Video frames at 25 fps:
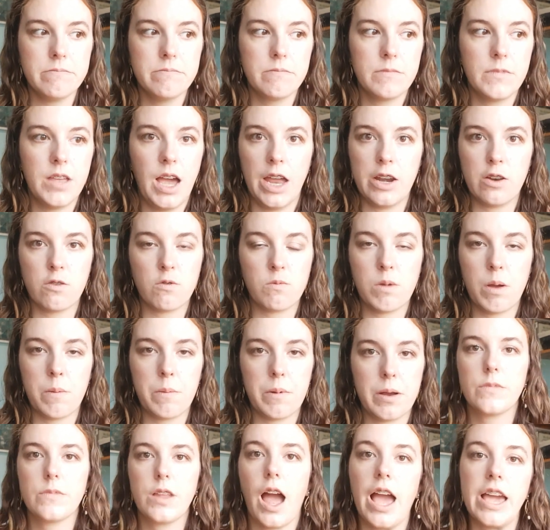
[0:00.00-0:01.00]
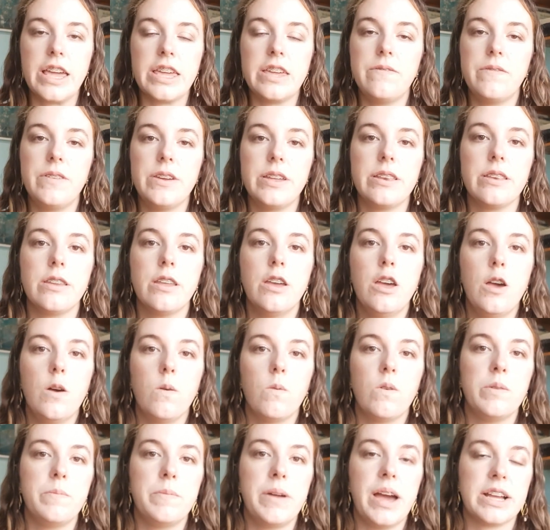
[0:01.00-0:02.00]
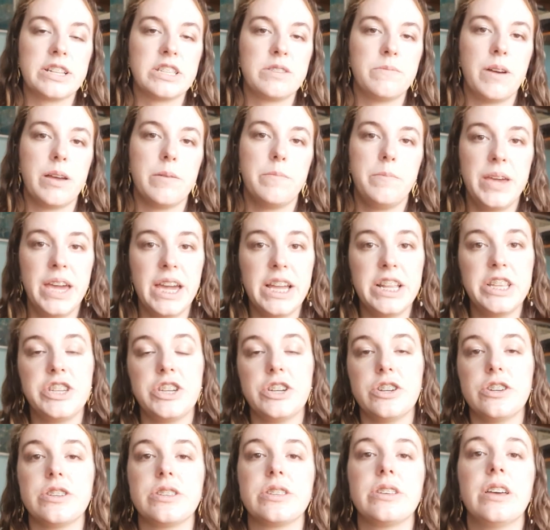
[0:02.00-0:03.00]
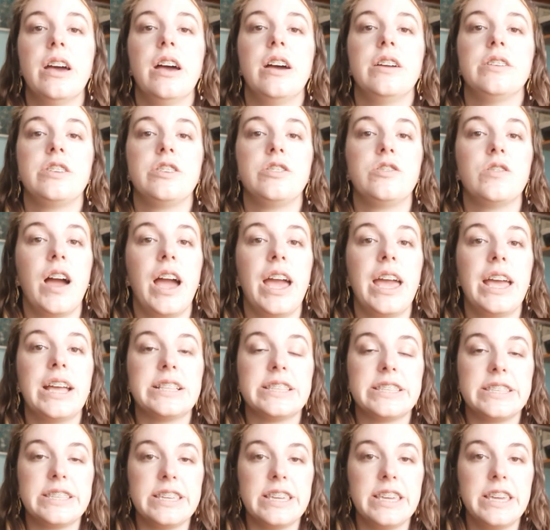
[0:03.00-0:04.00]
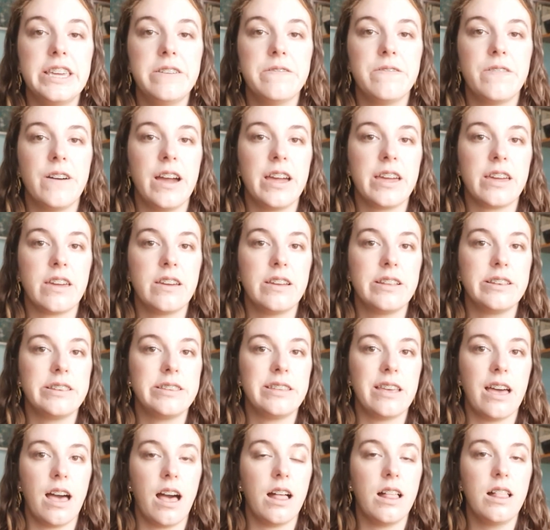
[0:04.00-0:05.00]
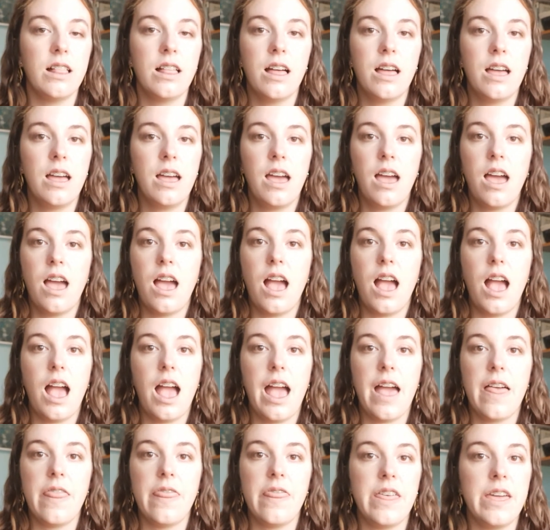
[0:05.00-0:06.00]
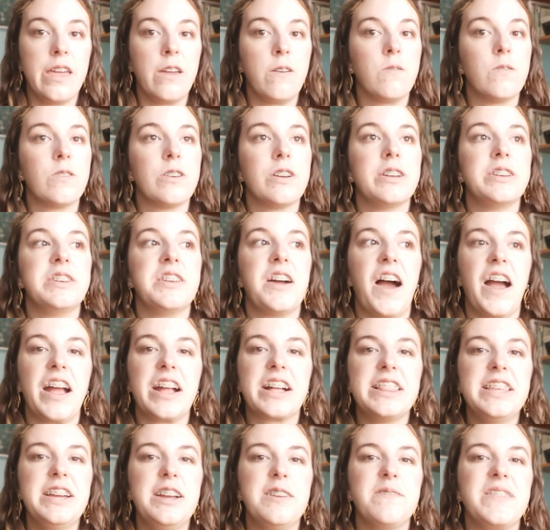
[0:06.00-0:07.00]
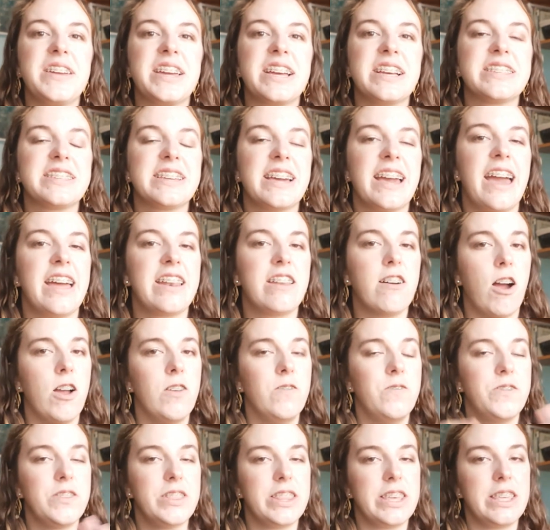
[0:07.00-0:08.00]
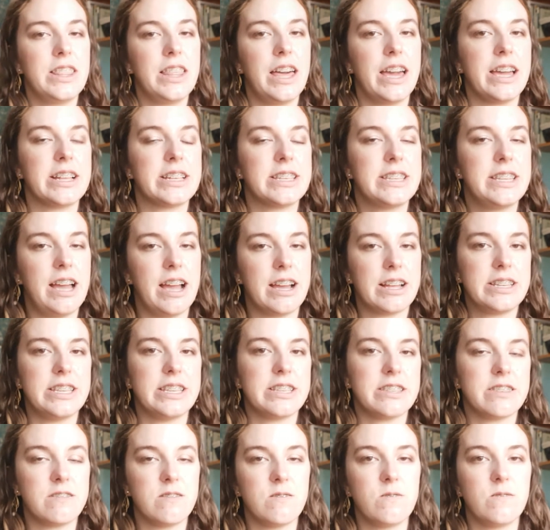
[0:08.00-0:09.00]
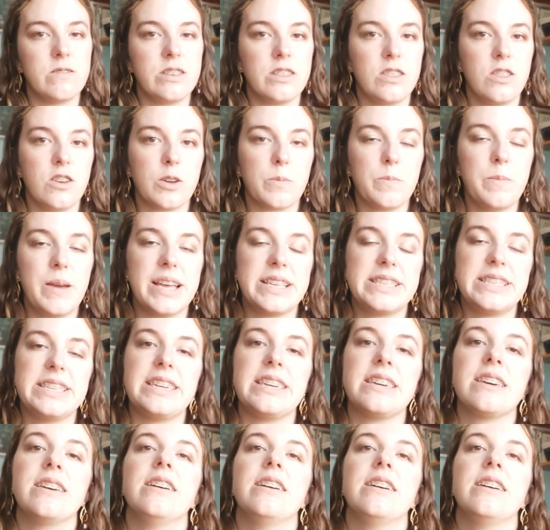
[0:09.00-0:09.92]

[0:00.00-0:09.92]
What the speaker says: I don't remember. I even went back to my pictures to try and see if I could tell, and they were not clear because I had artfully tucked it so it wouldn't look messy.